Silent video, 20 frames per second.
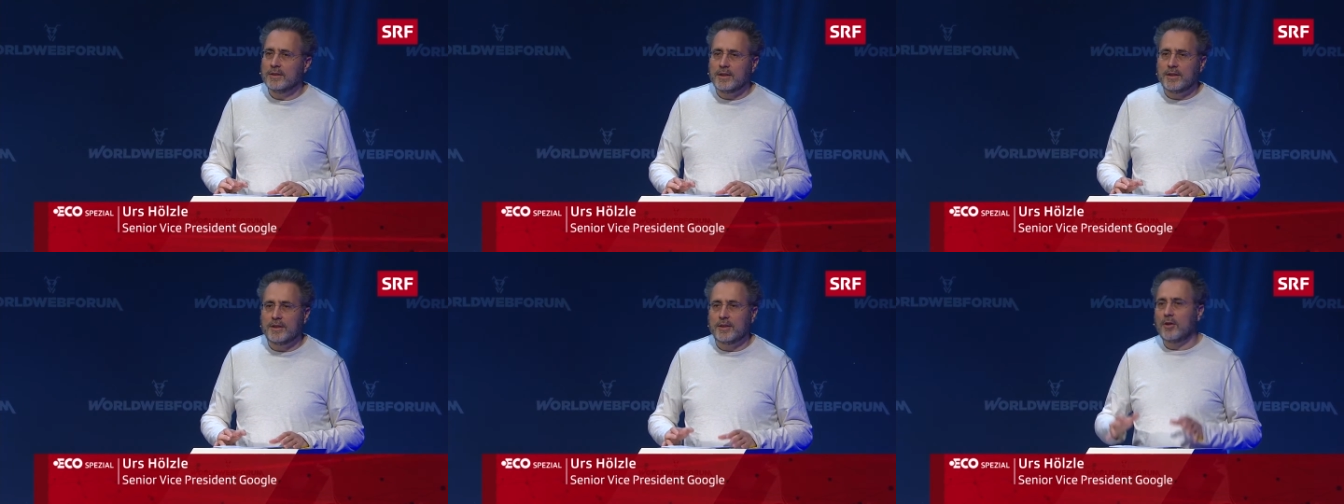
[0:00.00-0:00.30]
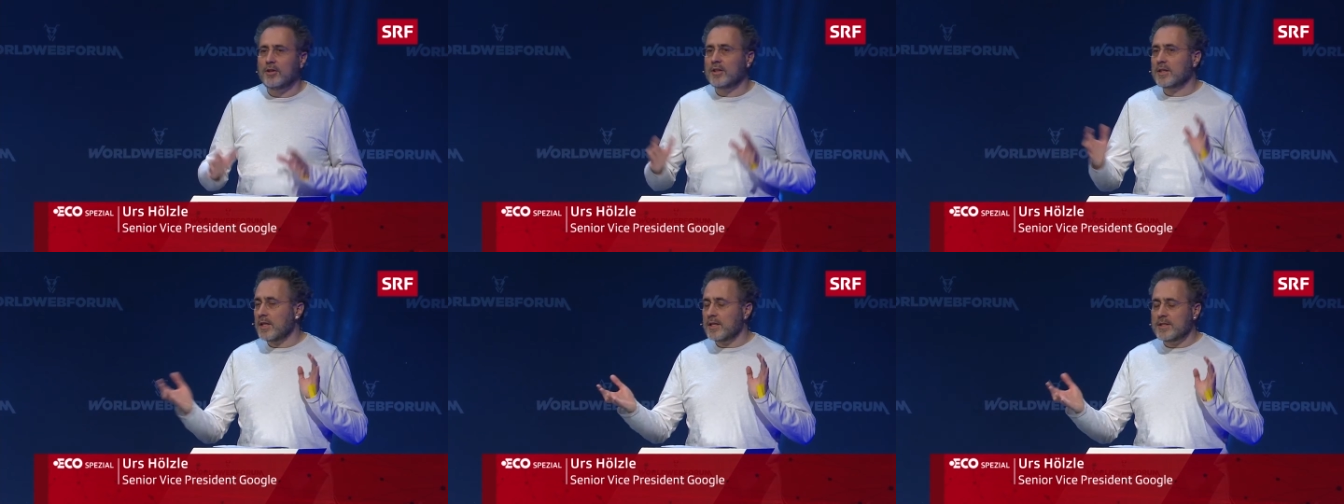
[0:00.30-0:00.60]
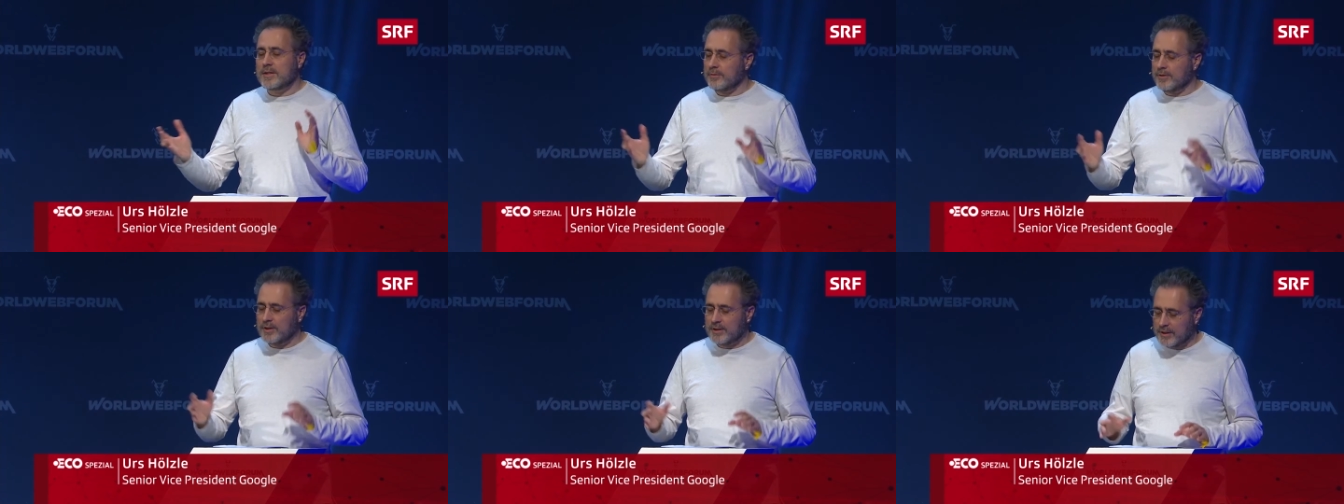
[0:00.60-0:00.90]
in all
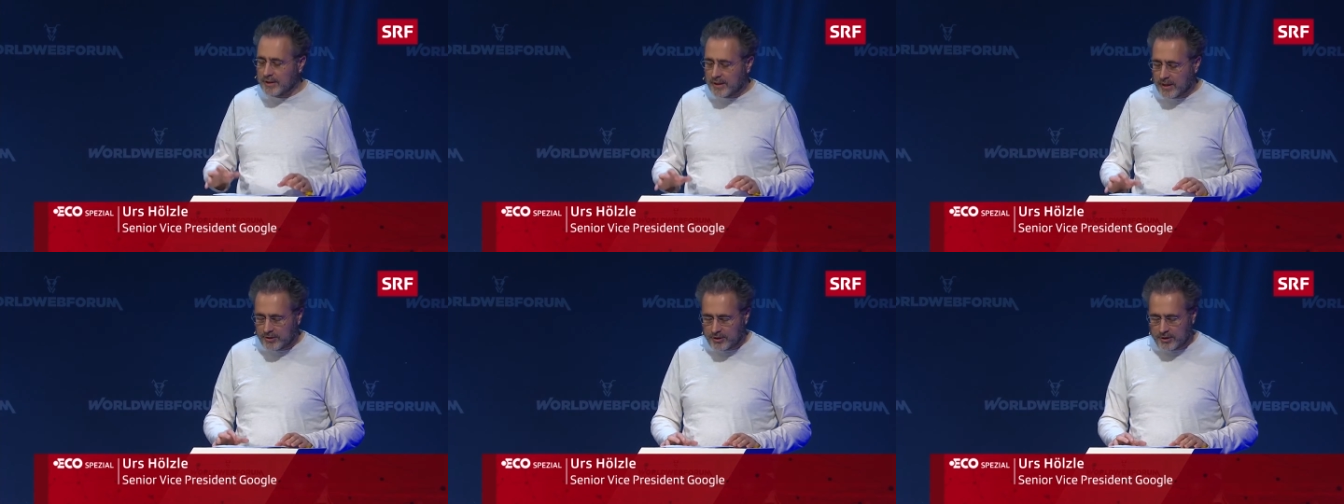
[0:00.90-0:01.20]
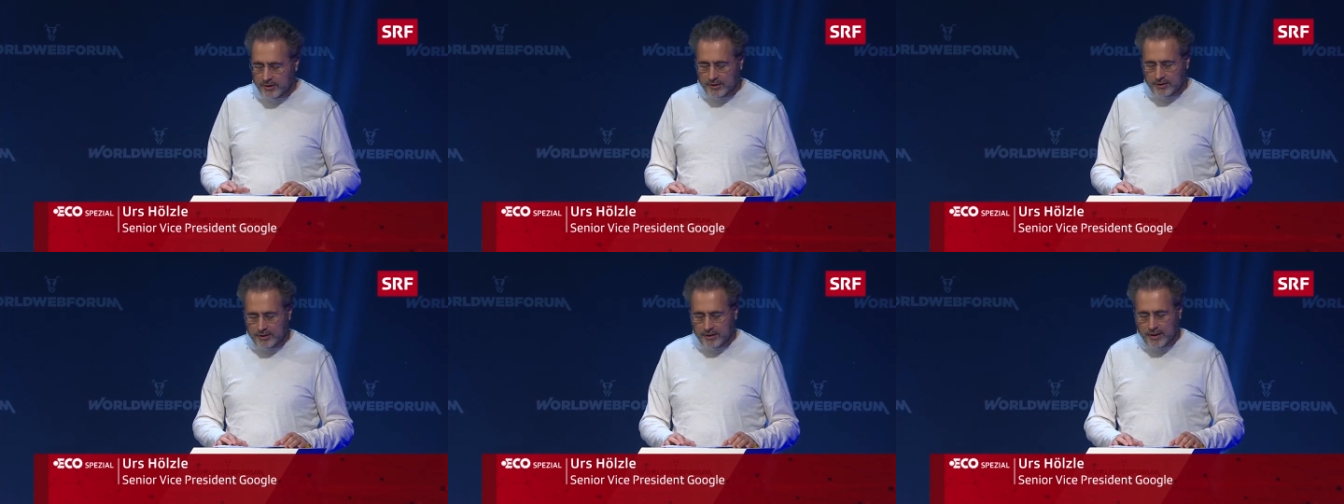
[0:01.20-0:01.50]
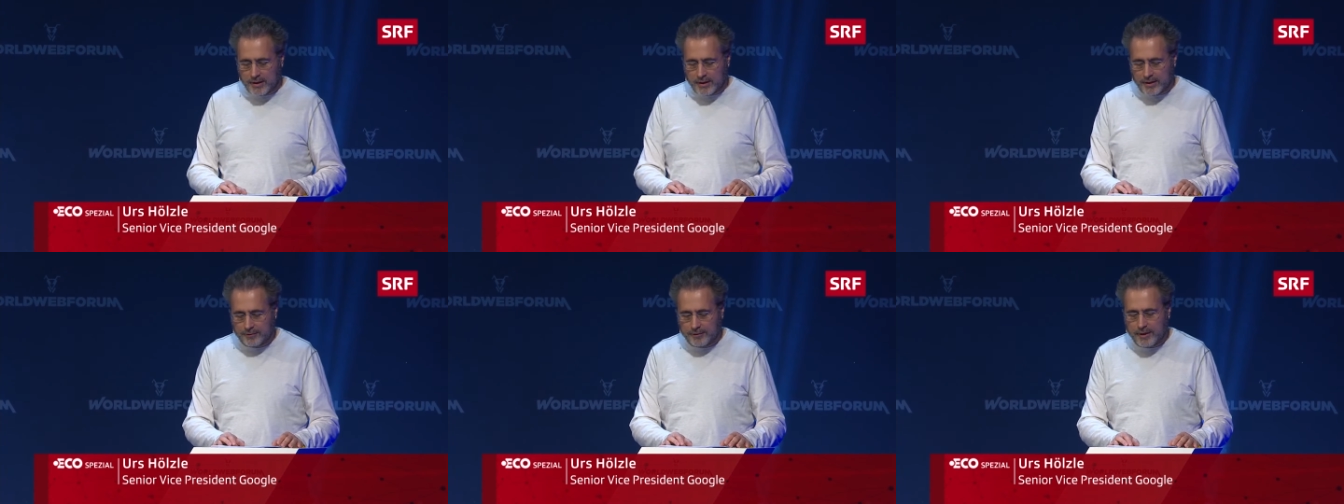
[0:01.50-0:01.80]
kinds of international
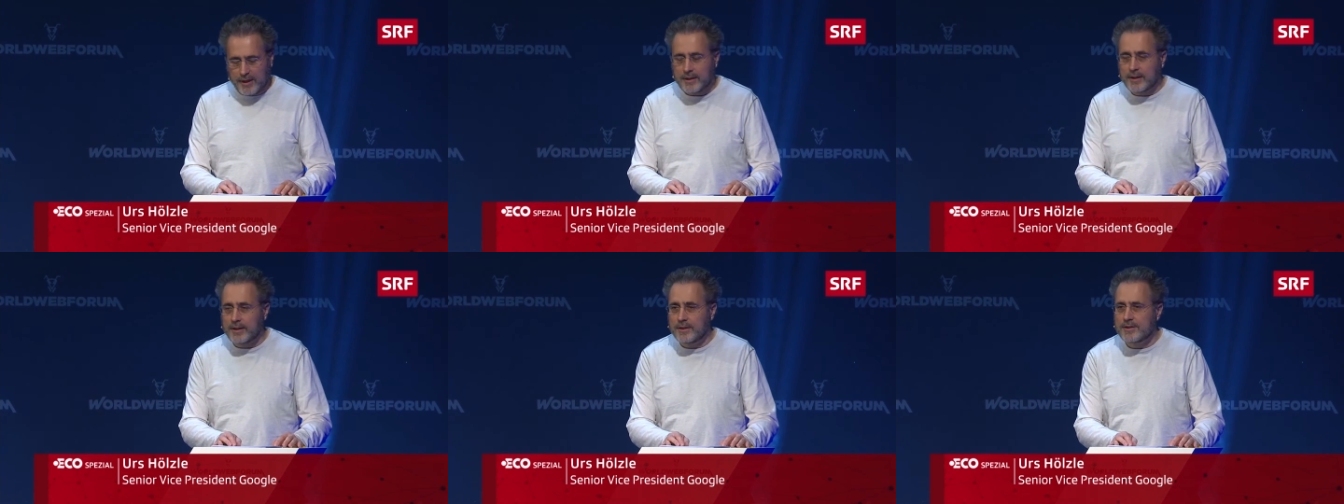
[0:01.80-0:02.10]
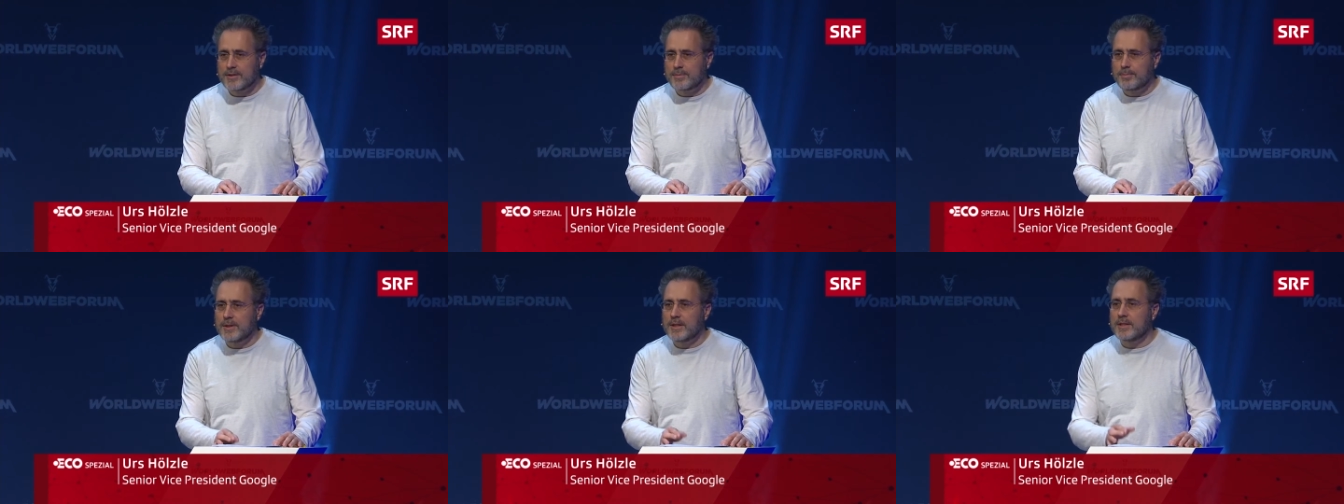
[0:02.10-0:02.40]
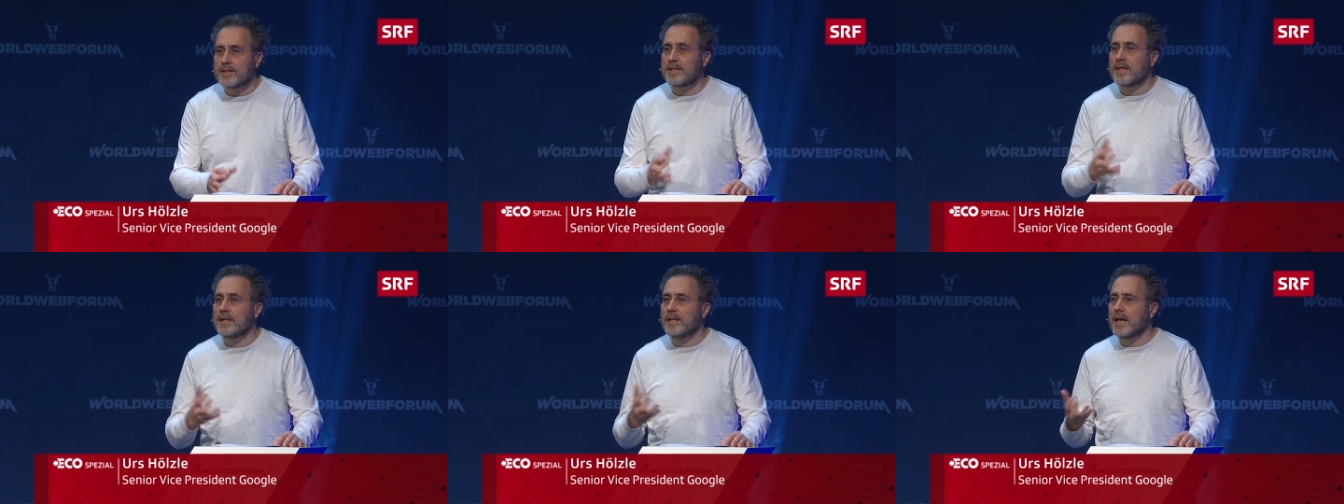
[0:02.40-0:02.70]
uh, rankings.
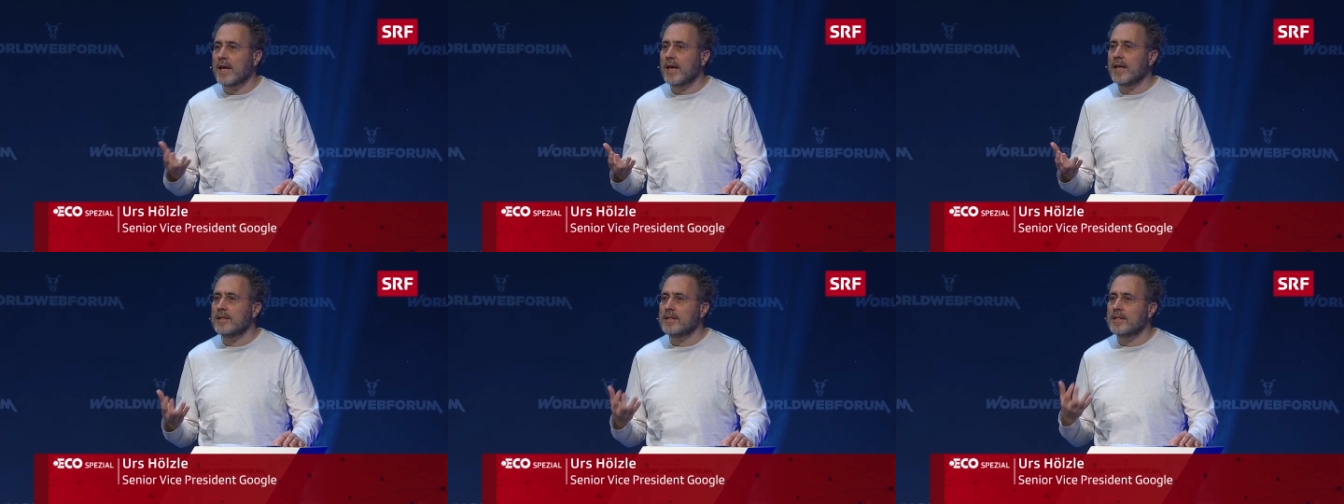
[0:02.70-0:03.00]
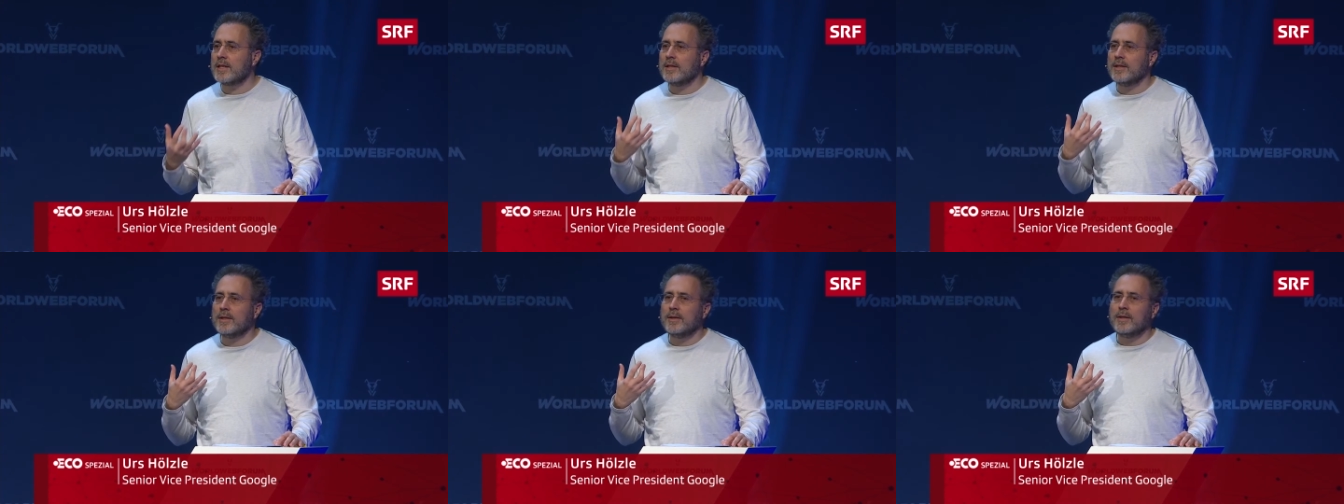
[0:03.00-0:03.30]
Because in the end,